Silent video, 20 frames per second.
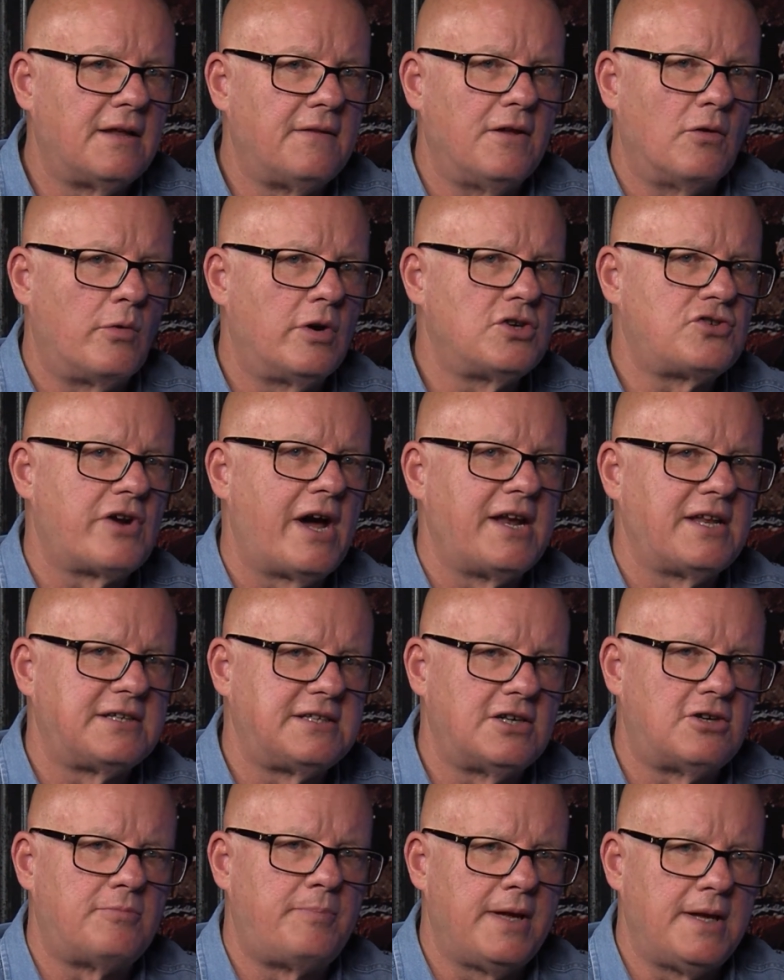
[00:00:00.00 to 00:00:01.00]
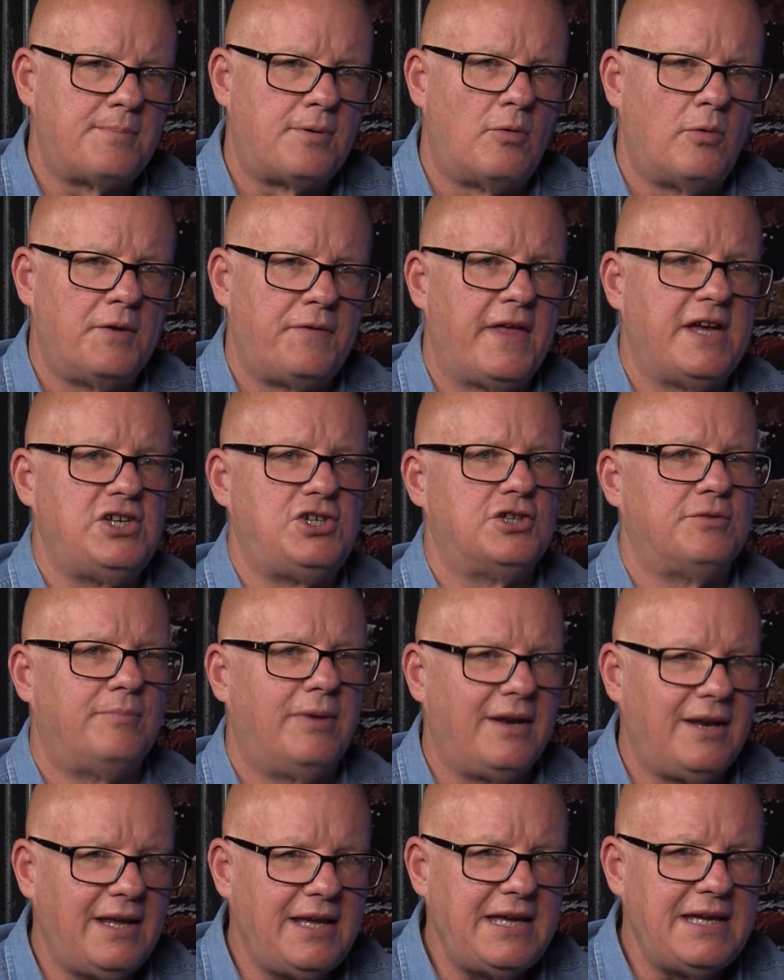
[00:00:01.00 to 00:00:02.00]
that we're trying to tell people what they should
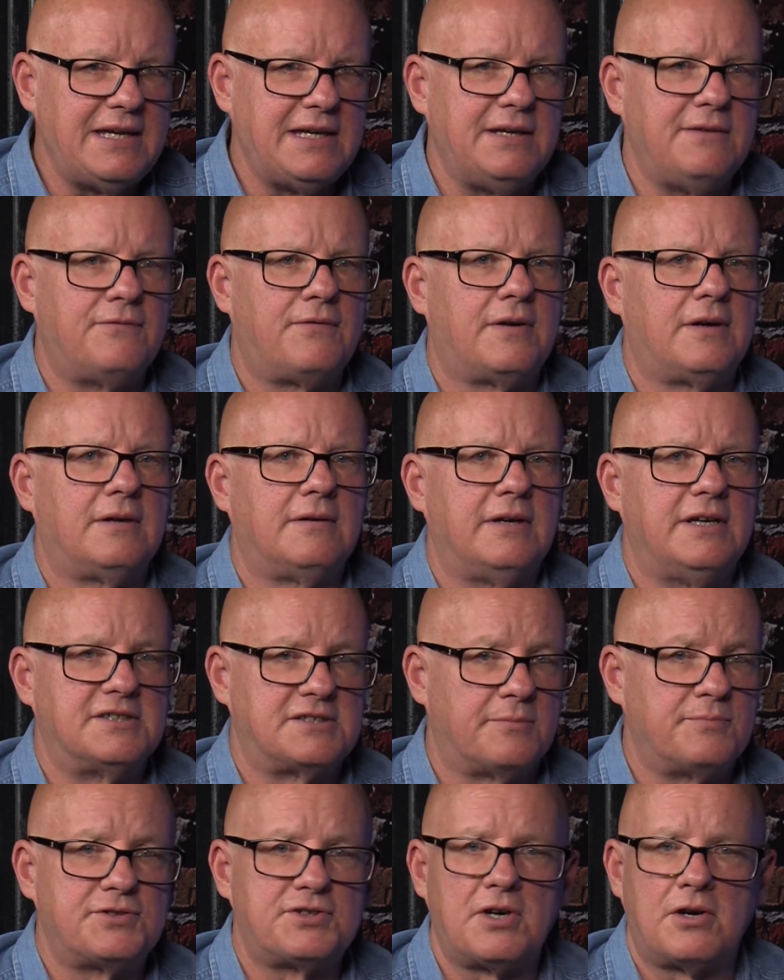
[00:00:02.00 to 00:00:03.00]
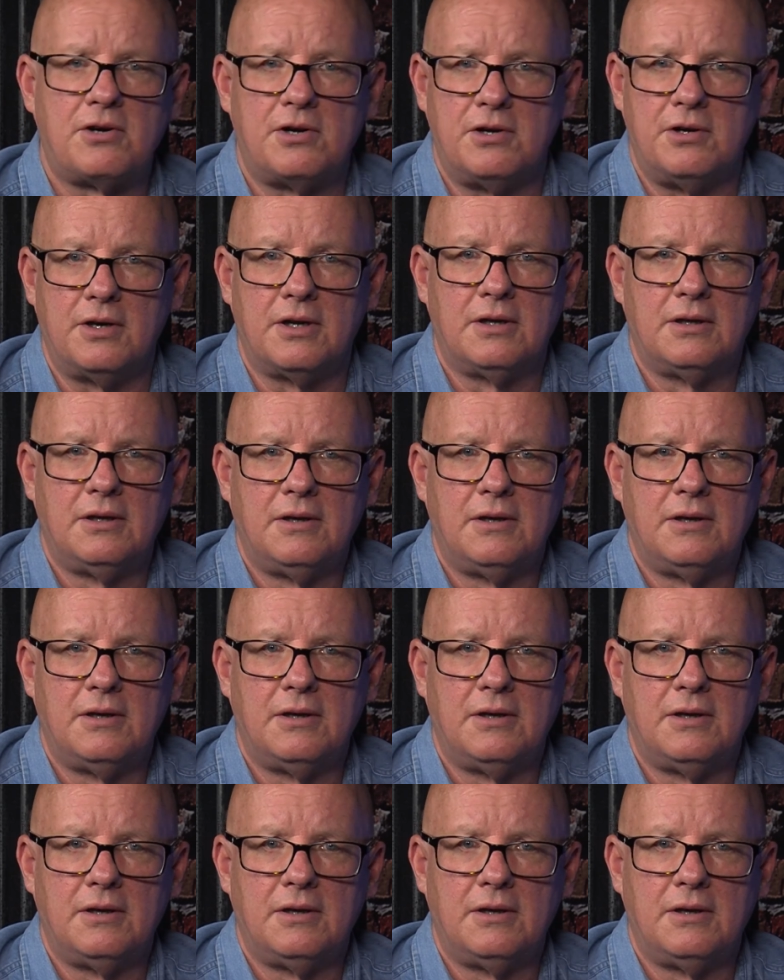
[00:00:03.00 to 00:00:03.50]
believe is absurd.